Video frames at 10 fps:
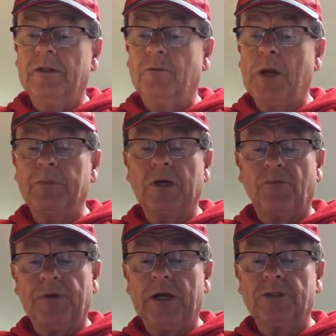the public
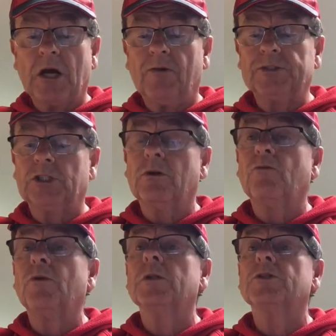affairs officer
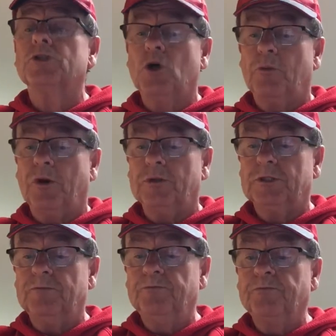for the Snowbirds.